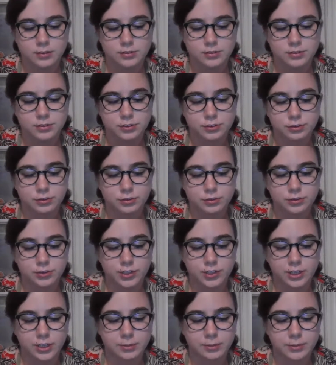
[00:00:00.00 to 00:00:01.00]
So you
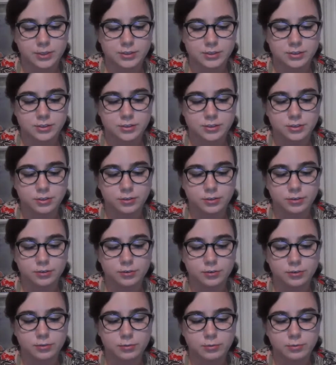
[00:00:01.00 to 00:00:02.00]
grab it,
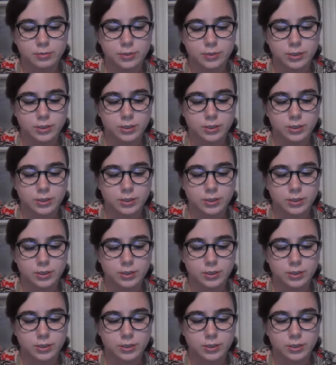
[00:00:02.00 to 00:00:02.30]
loop,